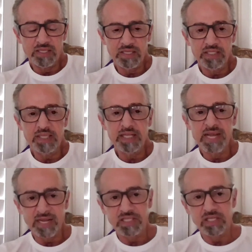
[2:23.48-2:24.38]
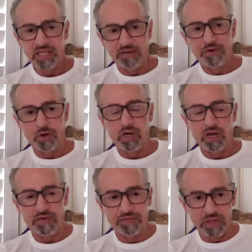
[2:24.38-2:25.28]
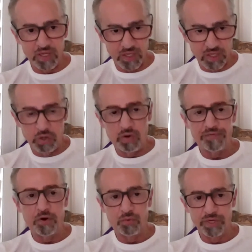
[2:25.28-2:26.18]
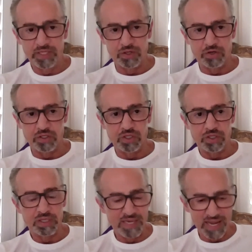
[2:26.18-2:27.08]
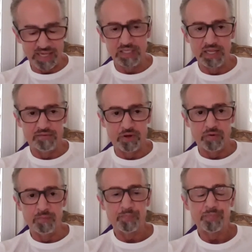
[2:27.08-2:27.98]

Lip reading: is the next level of UFO research, next level.